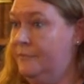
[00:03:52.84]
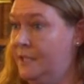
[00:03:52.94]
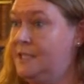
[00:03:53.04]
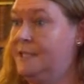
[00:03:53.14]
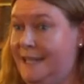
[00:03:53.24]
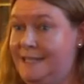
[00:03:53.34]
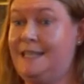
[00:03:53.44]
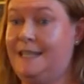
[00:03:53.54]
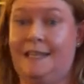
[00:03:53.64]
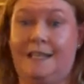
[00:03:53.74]
Right? They
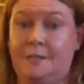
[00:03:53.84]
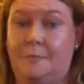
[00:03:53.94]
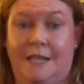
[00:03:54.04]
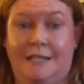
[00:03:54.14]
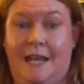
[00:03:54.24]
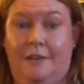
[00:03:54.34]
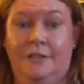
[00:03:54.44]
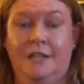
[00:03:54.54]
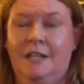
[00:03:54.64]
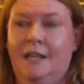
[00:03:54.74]
see things upside
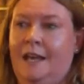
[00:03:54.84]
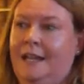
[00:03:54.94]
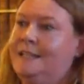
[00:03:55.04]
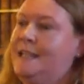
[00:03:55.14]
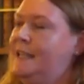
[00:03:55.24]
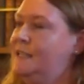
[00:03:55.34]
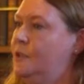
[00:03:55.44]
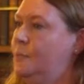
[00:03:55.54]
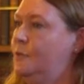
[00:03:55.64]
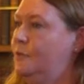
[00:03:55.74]
down. And it takes a
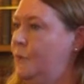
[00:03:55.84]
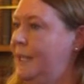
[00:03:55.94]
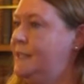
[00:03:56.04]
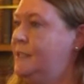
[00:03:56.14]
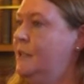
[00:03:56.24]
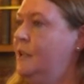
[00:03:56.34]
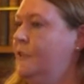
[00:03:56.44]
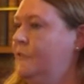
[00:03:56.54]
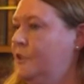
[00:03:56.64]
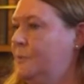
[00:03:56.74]
number of weeks
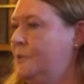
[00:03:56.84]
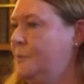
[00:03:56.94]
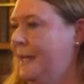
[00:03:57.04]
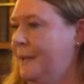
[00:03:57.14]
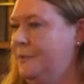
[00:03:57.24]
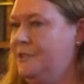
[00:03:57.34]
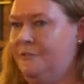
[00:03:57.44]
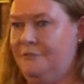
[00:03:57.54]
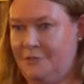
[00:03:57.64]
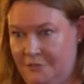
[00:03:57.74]
for them to be able to,
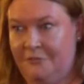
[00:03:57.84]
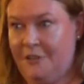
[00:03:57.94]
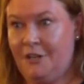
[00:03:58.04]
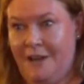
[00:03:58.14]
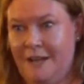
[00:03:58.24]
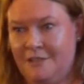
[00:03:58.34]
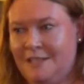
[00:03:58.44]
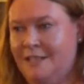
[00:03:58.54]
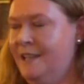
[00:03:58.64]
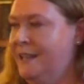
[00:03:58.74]
to figure
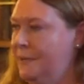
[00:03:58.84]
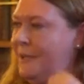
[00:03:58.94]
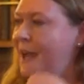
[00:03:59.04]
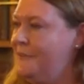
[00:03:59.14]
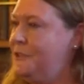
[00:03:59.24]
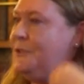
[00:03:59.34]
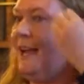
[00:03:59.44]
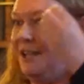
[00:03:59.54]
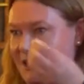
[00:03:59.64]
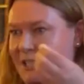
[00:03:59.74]
out that we have to
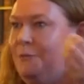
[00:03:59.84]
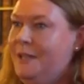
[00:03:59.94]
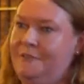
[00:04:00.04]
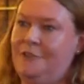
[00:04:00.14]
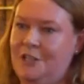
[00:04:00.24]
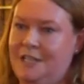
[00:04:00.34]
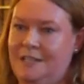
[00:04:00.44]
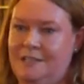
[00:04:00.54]
actually reinvert it.